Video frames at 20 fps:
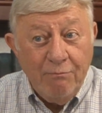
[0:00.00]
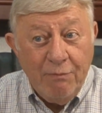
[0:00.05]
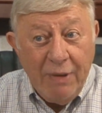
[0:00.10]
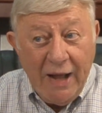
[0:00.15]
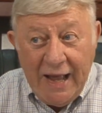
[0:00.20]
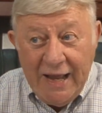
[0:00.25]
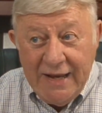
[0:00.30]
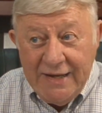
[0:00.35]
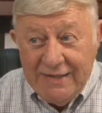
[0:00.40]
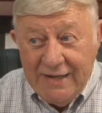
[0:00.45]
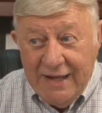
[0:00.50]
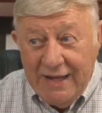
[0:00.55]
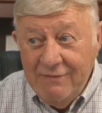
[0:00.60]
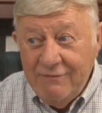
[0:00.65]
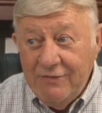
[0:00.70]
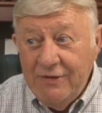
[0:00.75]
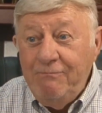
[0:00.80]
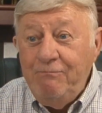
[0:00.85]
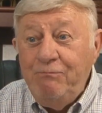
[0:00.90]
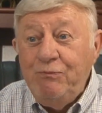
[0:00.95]
by
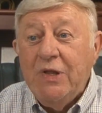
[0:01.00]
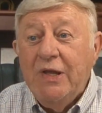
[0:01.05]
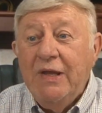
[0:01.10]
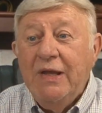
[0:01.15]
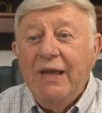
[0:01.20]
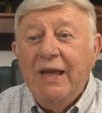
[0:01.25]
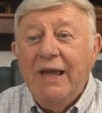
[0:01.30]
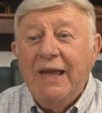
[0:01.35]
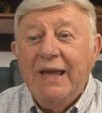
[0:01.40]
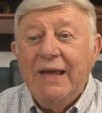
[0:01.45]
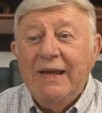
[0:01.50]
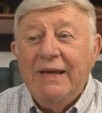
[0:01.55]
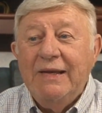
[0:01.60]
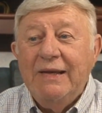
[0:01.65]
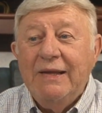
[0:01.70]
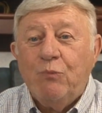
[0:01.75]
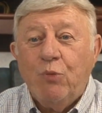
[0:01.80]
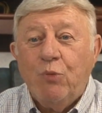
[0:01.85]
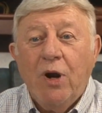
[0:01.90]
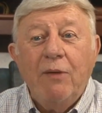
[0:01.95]
David,
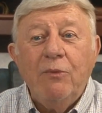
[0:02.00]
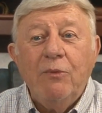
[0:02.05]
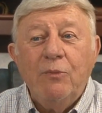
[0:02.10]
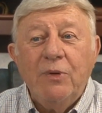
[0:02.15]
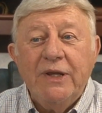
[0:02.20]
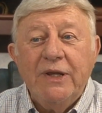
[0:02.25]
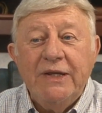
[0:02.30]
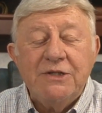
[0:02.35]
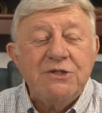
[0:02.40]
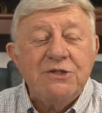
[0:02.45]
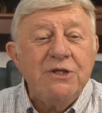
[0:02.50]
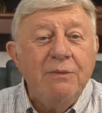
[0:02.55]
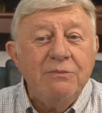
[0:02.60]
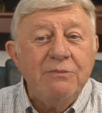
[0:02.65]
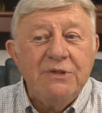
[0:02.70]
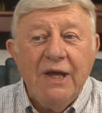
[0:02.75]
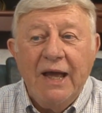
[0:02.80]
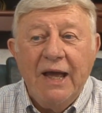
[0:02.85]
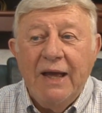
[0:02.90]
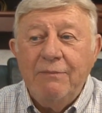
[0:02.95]
and probably at some
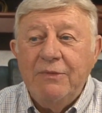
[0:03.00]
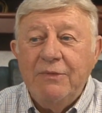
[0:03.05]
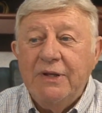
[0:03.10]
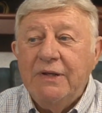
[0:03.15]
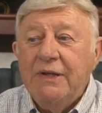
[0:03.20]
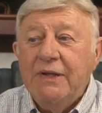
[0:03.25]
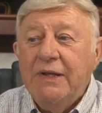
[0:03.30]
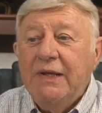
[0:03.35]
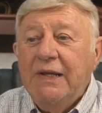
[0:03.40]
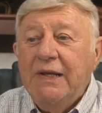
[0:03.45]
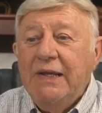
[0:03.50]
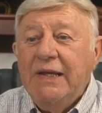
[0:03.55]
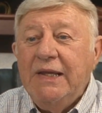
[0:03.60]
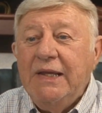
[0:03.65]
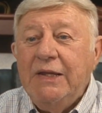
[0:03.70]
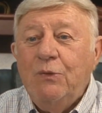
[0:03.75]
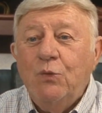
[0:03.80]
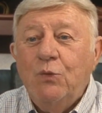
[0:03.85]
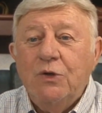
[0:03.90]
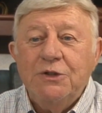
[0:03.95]
time that
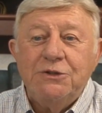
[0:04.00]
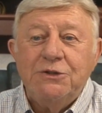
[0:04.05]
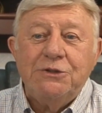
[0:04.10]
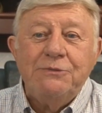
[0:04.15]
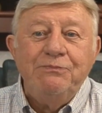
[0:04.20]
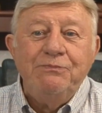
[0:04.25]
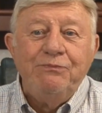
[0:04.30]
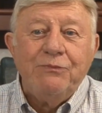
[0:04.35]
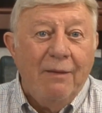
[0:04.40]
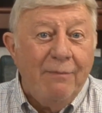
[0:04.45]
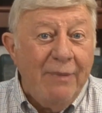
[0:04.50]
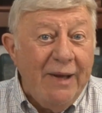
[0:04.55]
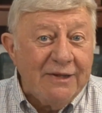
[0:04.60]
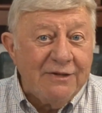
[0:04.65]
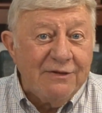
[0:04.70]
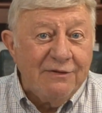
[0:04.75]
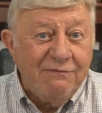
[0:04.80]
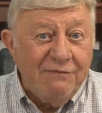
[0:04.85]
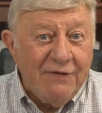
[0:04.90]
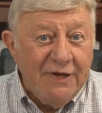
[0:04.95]
he was
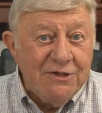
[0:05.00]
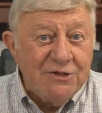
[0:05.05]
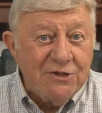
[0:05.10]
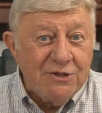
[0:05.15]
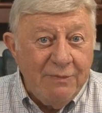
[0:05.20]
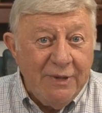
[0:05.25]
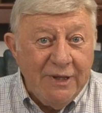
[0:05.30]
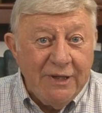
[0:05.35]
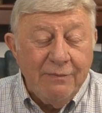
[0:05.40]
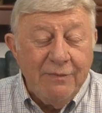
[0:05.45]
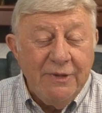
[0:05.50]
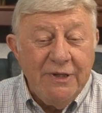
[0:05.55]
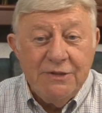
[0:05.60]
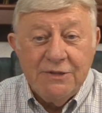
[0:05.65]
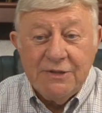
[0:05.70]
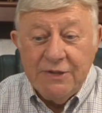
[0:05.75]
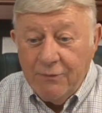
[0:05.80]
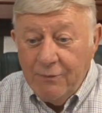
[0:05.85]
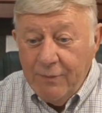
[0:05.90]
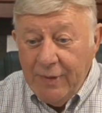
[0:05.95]
about to face some
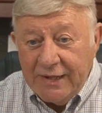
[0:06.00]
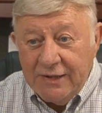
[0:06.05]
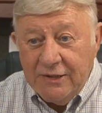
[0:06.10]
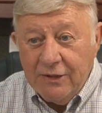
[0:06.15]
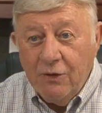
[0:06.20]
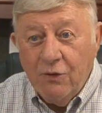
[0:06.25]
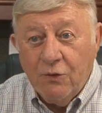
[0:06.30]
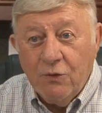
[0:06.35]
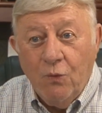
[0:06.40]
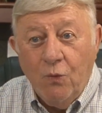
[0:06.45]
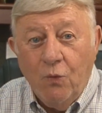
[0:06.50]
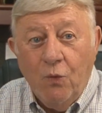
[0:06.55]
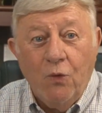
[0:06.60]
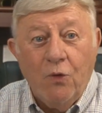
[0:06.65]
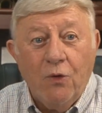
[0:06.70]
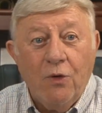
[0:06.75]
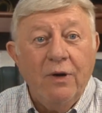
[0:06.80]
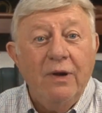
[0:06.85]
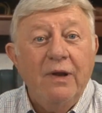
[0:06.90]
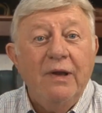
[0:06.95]
enemies. They were about to go to
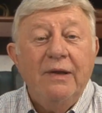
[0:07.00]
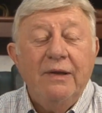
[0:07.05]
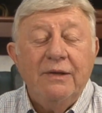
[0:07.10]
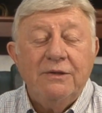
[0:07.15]
war.